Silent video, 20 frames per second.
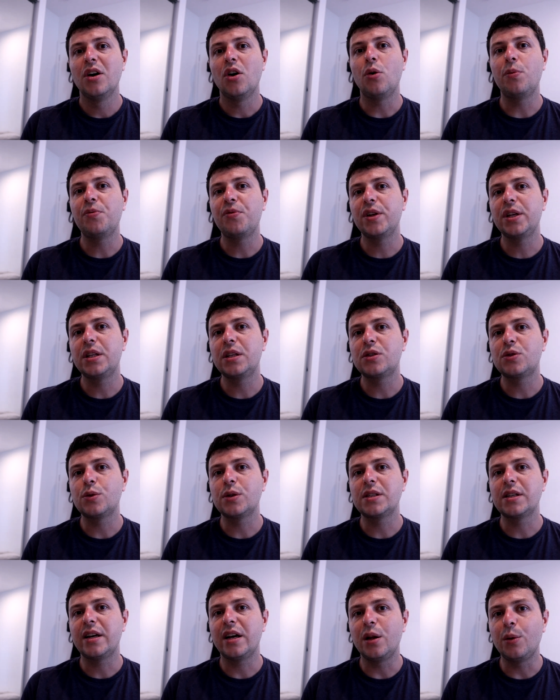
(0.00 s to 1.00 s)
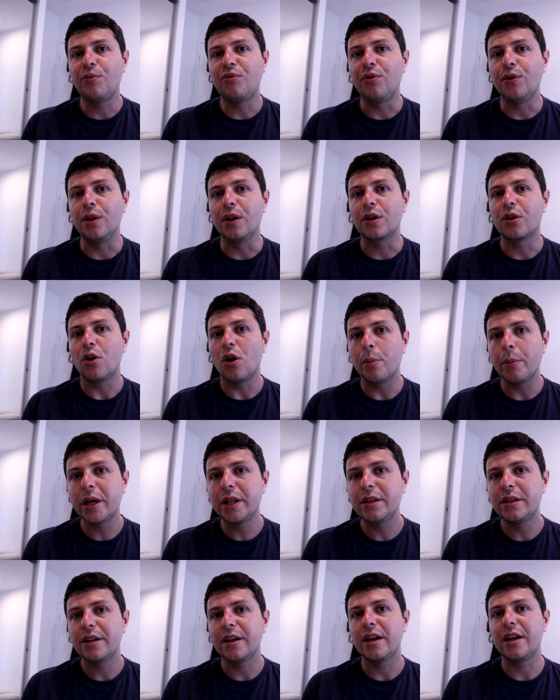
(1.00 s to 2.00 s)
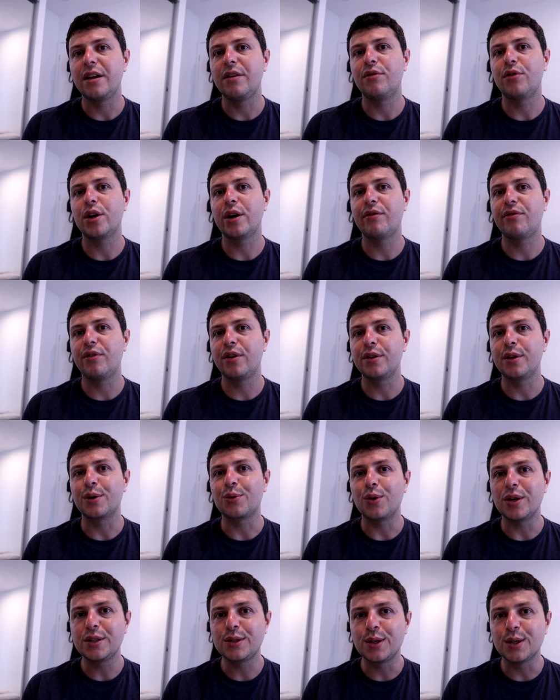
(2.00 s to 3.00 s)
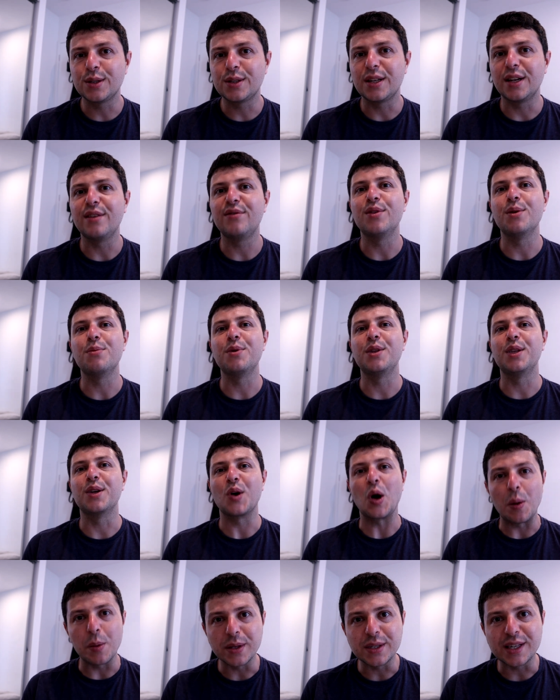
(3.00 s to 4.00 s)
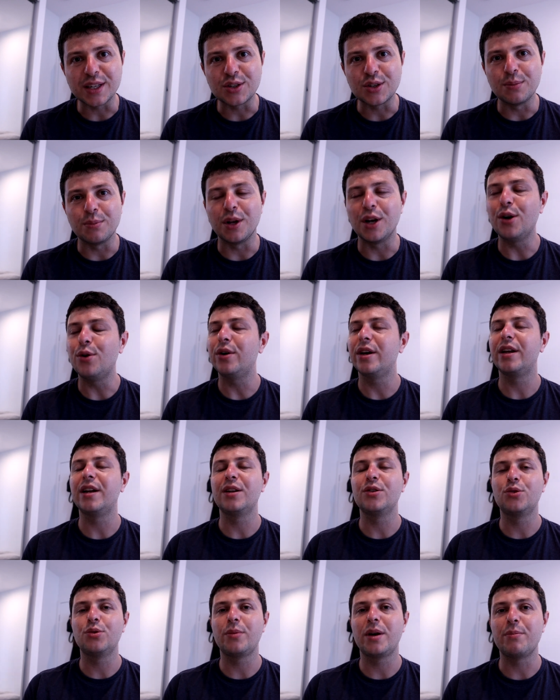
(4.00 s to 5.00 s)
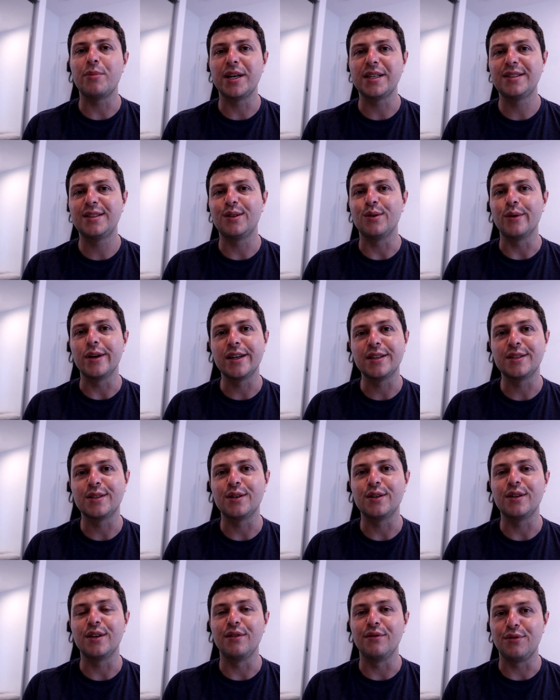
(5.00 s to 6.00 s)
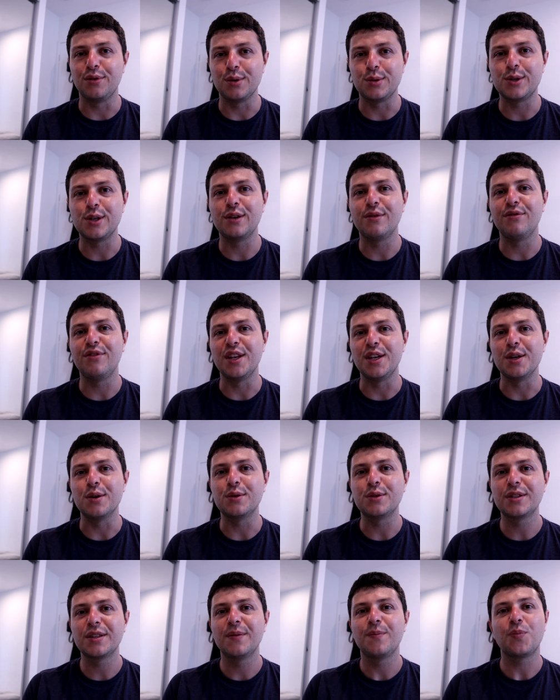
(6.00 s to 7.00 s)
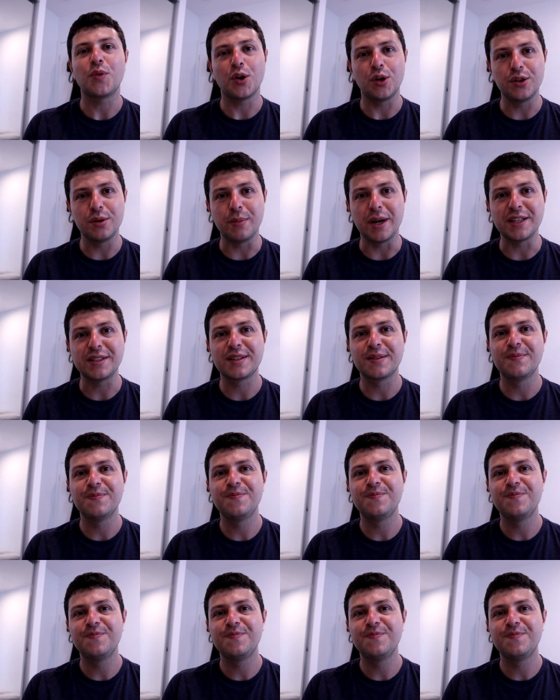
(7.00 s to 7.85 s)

Hopefully this was a helpful comment, and if you have further questions, leave them in the comment section below, and I'll do my best to answer in future videos. All the best.